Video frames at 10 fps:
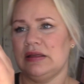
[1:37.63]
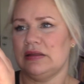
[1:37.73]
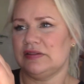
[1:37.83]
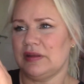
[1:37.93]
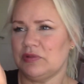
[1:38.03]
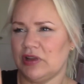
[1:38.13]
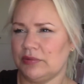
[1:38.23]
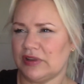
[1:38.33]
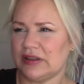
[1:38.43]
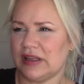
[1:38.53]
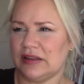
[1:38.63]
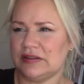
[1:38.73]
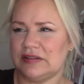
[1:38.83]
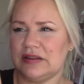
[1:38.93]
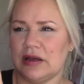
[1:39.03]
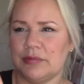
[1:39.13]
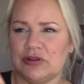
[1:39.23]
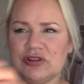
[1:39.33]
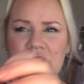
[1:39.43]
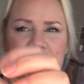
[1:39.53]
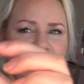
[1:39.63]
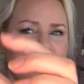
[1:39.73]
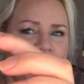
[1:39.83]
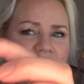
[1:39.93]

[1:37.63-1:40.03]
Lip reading: Sometimes I can see how much I have left.